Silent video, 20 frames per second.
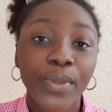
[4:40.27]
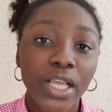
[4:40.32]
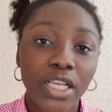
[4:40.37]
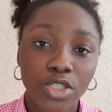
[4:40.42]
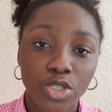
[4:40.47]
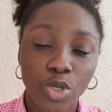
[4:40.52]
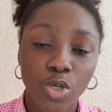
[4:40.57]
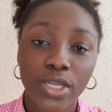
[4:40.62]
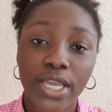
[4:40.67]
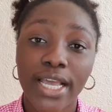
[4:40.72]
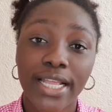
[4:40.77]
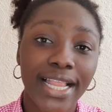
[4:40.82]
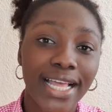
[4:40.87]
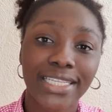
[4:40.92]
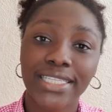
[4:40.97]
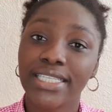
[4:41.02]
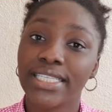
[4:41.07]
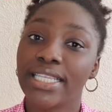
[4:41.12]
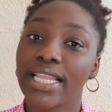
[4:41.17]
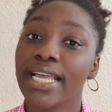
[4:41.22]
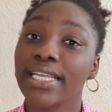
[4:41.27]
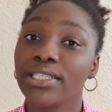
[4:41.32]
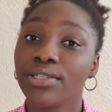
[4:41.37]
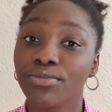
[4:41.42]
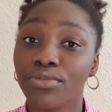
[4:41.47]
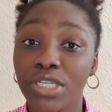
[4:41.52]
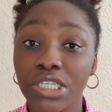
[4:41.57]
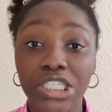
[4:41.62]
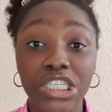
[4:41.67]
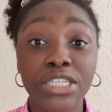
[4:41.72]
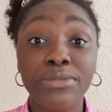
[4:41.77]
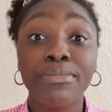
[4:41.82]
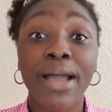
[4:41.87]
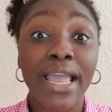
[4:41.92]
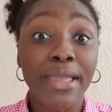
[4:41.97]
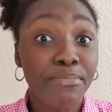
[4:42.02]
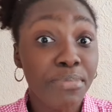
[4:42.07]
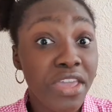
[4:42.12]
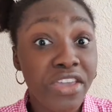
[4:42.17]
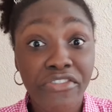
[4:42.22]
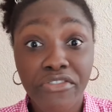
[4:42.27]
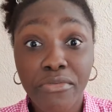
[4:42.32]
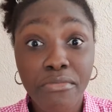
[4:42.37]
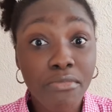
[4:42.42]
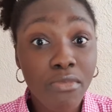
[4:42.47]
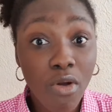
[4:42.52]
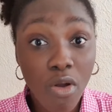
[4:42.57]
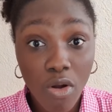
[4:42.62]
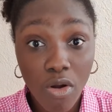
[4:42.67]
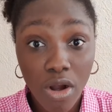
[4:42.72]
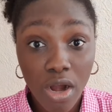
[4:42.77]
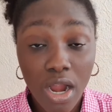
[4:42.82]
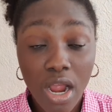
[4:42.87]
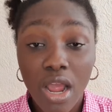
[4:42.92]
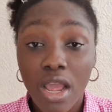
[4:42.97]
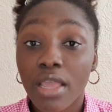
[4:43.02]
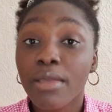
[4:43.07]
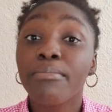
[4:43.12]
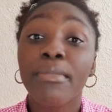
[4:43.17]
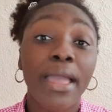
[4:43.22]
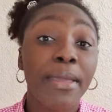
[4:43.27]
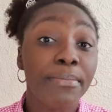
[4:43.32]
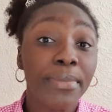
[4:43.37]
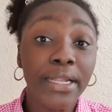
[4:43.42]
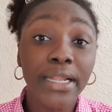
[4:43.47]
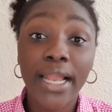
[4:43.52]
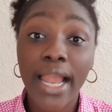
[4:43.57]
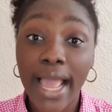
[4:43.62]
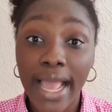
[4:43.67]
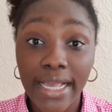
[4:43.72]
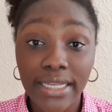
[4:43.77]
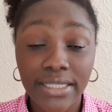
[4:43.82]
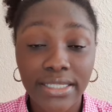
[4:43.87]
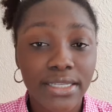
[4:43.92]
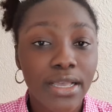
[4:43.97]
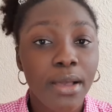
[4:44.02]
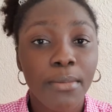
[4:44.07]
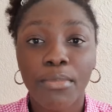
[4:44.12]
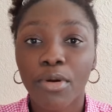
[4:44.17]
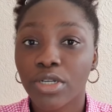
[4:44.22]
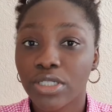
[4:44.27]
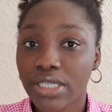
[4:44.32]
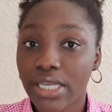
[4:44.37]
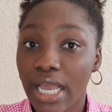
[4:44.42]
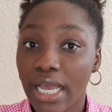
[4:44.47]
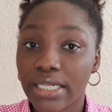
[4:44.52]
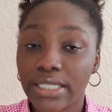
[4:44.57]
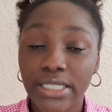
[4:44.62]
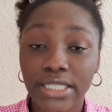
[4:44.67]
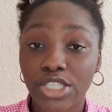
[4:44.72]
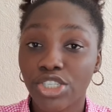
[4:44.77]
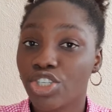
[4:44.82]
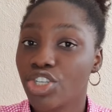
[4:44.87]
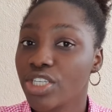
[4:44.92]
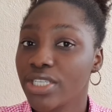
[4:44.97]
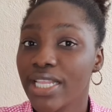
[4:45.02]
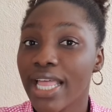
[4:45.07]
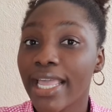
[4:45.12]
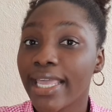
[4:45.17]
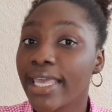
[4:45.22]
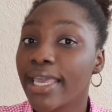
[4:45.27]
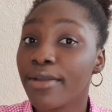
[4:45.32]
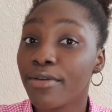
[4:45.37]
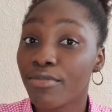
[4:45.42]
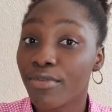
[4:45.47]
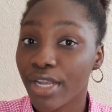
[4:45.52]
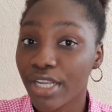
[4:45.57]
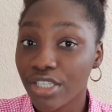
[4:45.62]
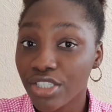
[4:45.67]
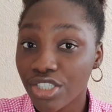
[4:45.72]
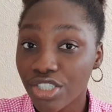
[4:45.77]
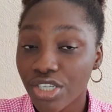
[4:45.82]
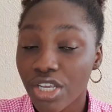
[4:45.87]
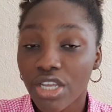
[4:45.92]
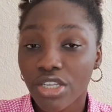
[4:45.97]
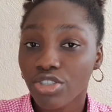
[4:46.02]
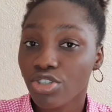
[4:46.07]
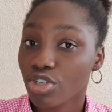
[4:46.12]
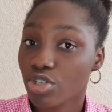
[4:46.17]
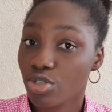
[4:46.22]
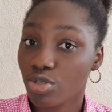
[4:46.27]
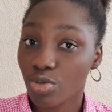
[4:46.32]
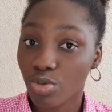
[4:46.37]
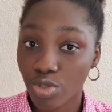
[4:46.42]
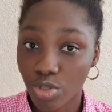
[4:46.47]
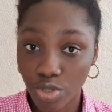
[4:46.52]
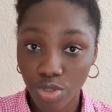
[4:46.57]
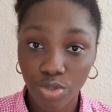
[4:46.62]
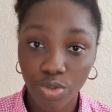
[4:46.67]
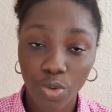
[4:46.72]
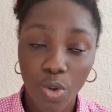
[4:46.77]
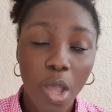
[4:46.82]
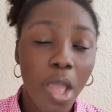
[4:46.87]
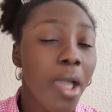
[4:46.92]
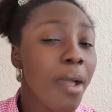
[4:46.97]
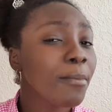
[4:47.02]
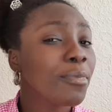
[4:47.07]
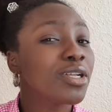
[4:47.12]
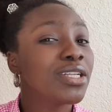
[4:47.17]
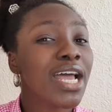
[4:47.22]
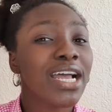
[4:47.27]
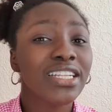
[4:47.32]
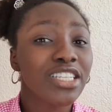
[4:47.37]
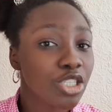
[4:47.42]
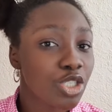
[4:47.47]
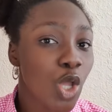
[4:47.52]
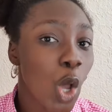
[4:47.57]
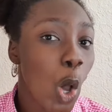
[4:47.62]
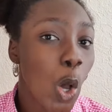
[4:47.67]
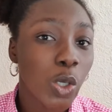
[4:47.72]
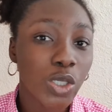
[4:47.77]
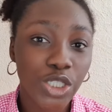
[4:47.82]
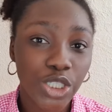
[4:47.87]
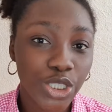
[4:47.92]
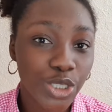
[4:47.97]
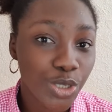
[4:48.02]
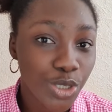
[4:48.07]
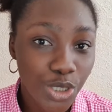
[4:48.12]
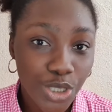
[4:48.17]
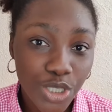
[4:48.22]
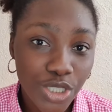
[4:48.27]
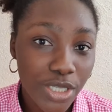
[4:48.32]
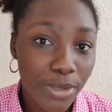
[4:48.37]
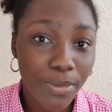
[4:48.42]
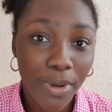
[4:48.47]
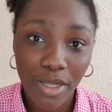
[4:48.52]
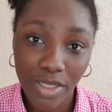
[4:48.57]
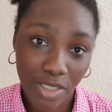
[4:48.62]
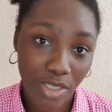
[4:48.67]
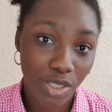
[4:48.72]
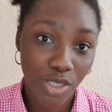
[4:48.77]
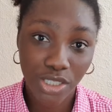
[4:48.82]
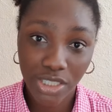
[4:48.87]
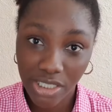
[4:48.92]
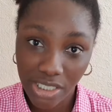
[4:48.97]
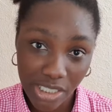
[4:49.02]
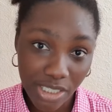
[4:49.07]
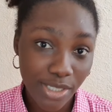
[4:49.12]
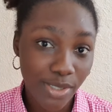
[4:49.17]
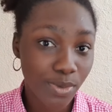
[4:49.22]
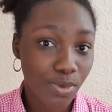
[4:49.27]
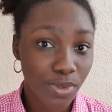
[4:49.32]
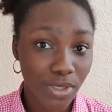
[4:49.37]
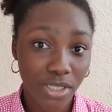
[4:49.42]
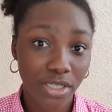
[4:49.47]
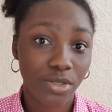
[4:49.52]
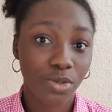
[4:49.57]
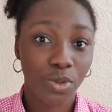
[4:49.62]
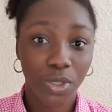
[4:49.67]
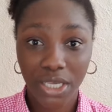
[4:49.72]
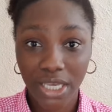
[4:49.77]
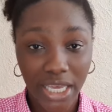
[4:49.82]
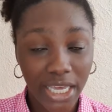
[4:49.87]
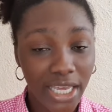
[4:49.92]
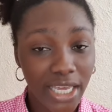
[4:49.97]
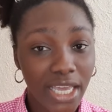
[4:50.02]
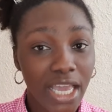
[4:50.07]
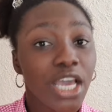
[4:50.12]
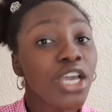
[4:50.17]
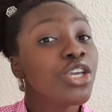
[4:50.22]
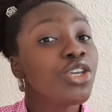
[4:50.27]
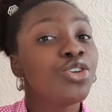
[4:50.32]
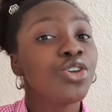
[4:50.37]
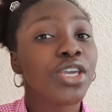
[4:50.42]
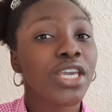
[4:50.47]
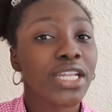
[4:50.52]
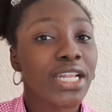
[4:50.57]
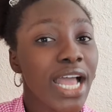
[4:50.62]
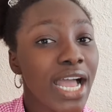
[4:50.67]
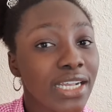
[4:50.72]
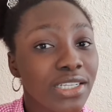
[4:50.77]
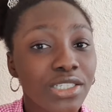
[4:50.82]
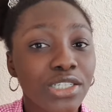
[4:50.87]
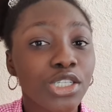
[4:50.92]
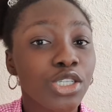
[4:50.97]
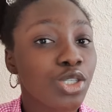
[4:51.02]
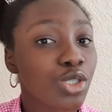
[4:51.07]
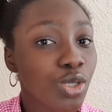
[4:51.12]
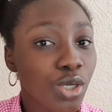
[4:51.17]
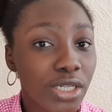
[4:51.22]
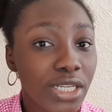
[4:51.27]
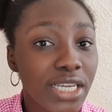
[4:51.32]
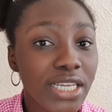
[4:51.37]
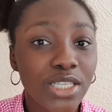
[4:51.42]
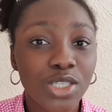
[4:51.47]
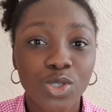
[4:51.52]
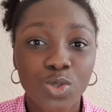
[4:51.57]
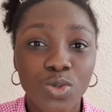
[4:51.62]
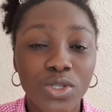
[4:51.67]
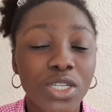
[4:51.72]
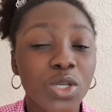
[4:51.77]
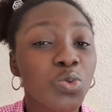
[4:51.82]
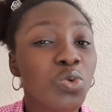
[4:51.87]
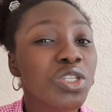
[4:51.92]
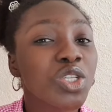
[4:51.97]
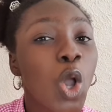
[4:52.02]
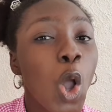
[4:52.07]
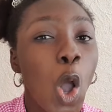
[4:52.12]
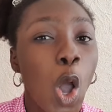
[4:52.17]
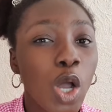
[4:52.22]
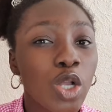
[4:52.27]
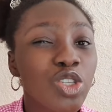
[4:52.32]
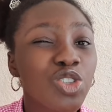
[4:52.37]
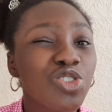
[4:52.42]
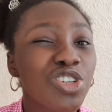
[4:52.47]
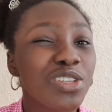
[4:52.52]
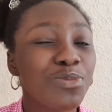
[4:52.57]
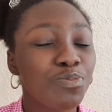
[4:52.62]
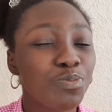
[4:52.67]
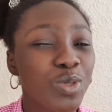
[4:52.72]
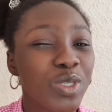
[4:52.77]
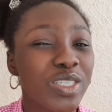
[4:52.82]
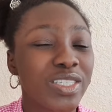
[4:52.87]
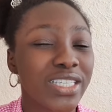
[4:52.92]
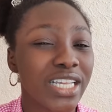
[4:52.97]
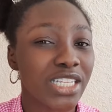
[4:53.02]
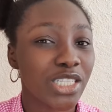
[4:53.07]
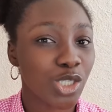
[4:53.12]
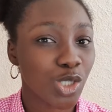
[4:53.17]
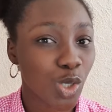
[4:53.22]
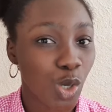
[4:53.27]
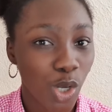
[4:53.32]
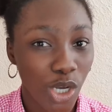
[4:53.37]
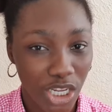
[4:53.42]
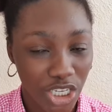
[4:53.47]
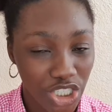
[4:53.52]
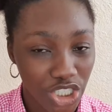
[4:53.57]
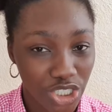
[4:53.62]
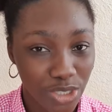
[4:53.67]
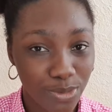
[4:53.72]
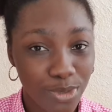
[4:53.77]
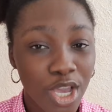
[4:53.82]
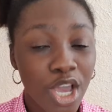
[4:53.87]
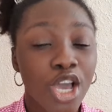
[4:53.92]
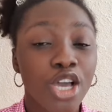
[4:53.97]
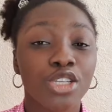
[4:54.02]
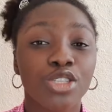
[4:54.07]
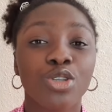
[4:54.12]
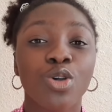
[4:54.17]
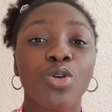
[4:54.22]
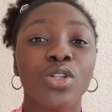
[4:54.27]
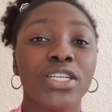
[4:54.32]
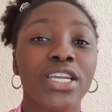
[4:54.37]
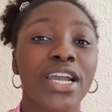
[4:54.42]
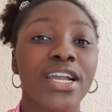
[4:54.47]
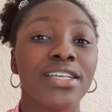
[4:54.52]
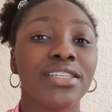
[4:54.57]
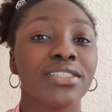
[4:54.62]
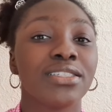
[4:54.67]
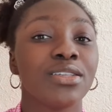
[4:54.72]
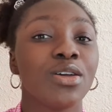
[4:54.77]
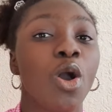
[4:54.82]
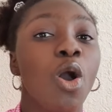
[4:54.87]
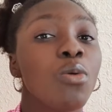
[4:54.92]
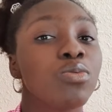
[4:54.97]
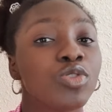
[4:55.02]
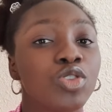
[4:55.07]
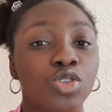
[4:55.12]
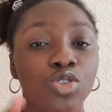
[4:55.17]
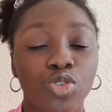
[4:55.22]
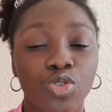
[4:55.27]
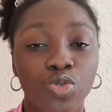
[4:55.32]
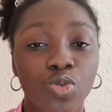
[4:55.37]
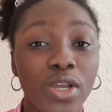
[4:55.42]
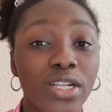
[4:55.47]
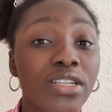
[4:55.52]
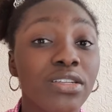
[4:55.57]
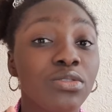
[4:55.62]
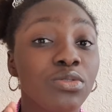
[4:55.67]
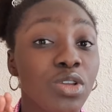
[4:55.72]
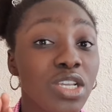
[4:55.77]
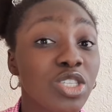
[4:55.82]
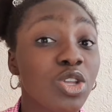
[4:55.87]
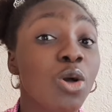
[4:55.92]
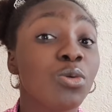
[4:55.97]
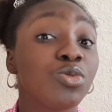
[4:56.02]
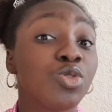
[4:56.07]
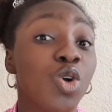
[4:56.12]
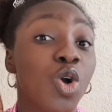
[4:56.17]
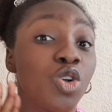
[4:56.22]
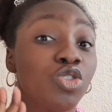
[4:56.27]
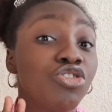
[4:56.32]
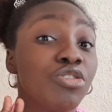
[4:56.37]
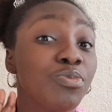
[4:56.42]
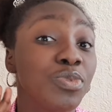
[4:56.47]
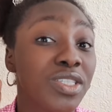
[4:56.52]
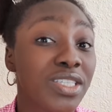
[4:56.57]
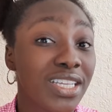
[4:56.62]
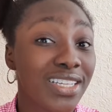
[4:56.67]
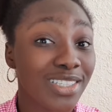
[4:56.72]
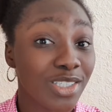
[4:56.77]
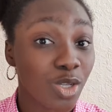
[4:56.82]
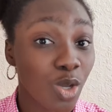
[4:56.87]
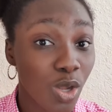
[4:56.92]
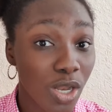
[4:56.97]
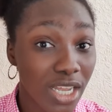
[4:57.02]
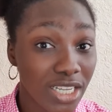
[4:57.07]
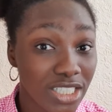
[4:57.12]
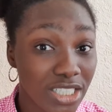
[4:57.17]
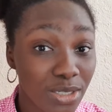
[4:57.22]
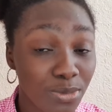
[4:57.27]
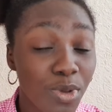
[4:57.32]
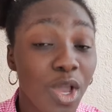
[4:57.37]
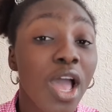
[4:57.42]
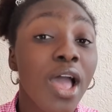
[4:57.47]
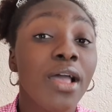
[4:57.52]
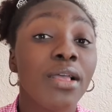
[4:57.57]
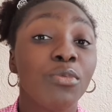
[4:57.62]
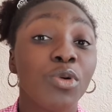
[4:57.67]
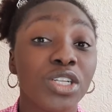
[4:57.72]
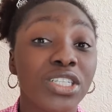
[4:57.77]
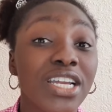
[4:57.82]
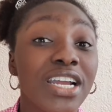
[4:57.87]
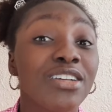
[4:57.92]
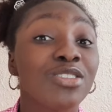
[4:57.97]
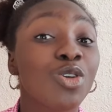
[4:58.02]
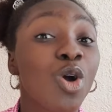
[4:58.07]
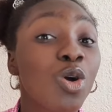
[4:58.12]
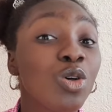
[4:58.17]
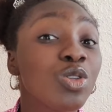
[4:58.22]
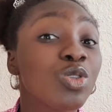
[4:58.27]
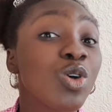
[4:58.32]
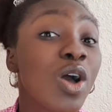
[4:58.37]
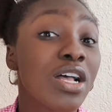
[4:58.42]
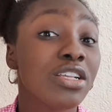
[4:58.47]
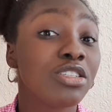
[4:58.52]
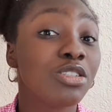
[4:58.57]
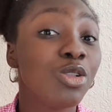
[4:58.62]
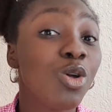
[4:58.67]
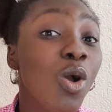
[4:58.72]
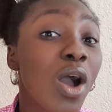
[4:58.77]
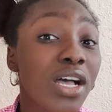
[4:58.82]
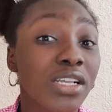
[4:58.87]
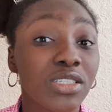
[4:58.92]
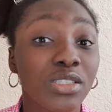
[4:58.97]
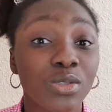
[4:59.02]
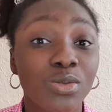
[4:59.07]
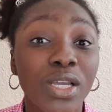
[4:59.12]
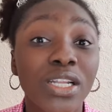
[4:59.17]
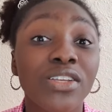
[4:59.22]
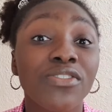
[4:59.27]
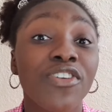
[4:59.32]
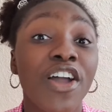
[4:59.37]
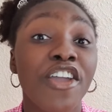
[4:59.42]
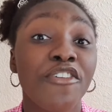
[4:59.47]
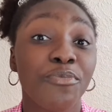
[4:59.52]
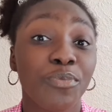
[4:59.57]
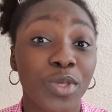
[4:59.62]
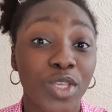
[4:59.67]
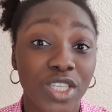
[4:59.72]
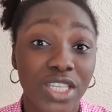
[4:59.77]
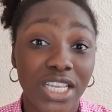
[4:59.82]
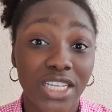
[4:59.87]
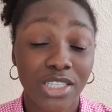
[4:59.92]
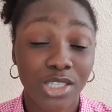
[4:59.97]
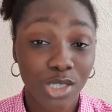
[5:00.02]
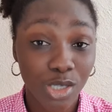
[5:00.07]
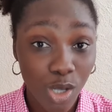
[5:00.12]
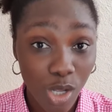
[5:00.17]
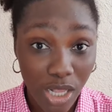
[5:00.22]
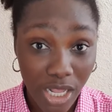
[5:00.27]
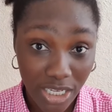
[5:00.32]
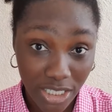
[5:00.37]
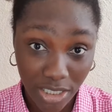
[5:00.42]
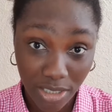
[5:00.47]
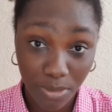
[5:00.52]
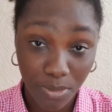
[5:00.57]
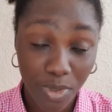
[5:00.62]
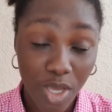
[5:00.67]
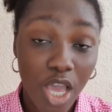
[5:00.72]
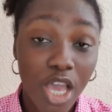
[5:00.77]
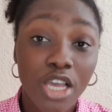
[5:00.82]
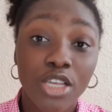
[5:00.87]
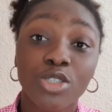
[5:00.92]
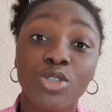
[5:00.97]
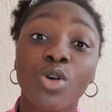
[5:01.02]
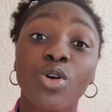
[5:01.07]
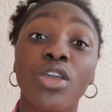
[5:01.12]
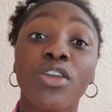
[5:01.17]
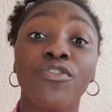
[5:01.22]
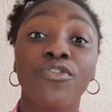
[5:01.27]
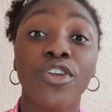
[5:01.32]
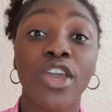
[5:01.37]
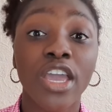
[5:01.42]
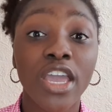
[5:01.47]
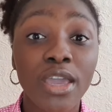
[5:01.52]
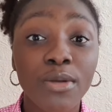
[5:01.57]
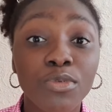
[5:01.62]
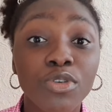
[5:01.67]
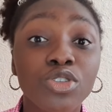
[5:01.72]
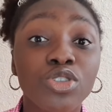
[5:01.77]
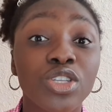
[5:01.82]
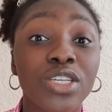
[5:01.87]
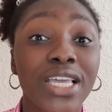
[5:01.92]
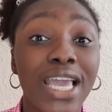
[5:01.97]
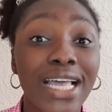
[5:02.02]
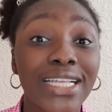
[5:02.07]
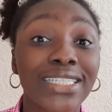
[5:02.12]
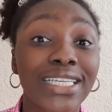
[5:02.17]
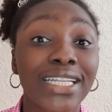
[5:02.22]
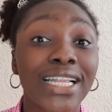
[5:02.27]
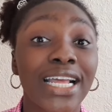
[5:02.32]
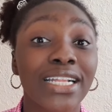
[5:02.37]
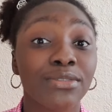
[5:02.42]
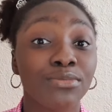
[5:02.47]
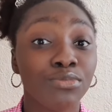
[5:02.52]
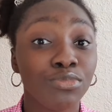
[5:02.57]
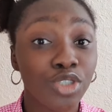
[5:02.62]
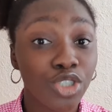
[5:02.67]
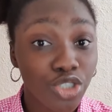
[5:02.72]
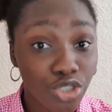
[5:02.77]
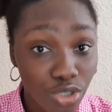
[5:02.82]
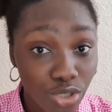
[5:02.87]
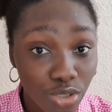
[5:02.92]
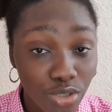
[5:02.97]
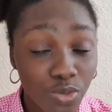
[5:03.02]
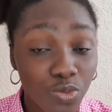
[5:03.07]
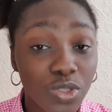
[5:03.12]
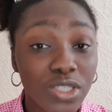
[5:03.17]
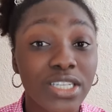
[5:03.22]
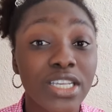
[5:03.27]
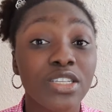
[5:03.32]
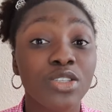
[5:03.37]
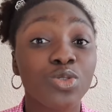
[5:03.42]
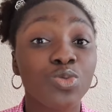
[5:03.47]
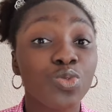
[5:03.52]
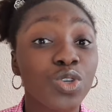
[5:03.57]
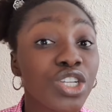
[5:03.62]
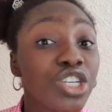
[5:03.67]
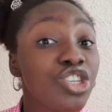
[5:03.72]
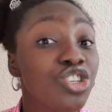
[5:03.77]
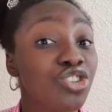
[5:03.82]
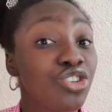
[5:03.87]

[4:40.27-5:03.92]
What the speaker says: So yeah, that is like the range. It might be even more, it might be less, but yeah, this is just like a range just so you know. But that is not all the good news about studying in Sweden, okay? You can actually study in Sweden with 100% scholarship. So there's up to 100% scholarship, but there's also as low as 25% scholarship. So if you're able to get an admission with a Swedish